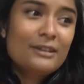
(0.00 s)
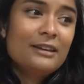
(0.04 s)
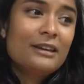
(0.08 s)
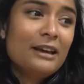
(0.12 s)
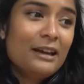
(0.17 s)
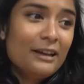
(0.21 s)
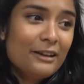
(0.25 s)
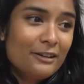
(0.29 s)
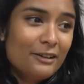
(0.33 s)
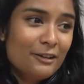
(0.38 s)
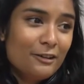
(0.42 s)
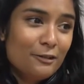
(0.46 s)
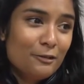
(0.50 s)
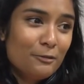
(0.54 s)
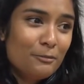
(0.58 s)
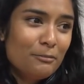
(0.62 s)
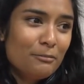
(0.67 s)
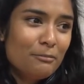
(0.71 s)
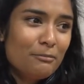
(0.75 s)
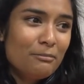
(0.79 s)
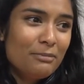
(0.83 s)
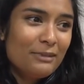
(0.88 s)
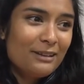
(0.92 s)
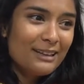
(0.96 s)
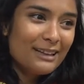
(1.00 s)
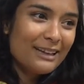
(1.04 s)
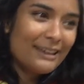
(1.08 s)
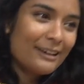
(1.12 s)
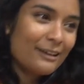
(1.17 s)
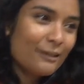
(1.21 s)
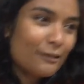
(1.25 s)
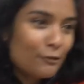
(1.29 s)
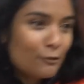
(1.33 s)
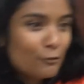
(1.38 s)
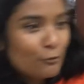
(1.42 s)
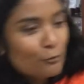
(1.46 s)
Yeah, I know. But
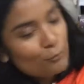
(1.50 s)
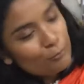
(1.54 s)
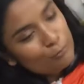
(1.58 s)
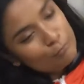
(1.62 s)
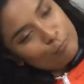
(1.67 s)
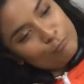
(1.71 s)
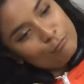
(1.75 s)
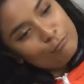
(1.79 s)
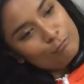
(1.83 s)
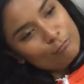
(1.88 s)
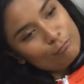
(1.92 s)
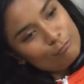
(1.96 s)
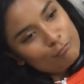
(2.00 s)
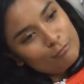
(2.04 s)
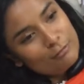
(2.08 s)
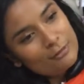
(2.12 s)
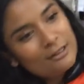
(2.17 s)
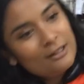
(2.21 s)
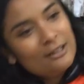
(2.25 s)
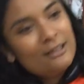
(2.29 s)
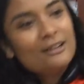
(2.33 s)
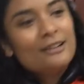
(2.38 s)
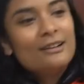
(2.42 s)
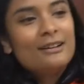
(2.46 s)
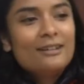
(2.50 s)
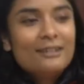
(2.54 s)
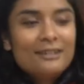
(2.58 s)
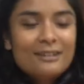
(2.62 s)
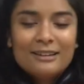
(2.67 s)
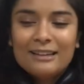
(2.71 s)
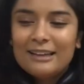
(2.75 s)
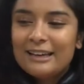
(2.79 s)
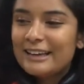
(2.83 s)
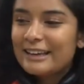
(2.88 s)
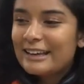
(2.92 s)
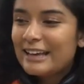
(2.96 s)
like,
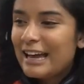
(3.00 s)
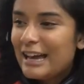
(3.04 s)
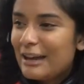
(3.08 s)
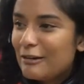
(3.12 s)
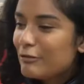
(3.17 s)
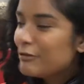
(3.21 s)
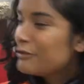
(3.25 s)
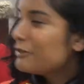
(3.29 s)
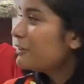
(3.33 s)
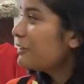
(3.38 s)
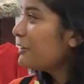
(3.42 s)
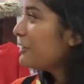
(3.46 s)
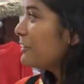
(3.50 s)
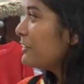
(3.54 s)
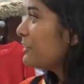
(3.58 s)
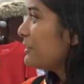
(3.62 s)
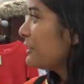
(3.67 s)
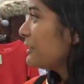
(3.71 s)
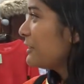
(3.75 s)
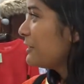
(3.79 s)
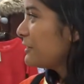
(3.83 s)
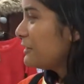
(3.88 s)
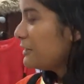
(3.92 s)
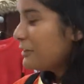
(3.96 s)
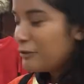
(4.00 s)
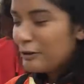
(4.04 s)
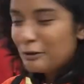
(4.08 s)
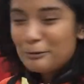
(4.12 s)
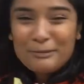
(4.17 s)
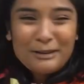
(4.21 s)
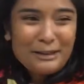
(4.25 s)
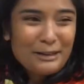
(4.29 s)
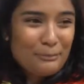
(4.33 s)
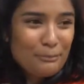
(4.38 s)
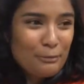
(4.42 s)
like I would just sit around my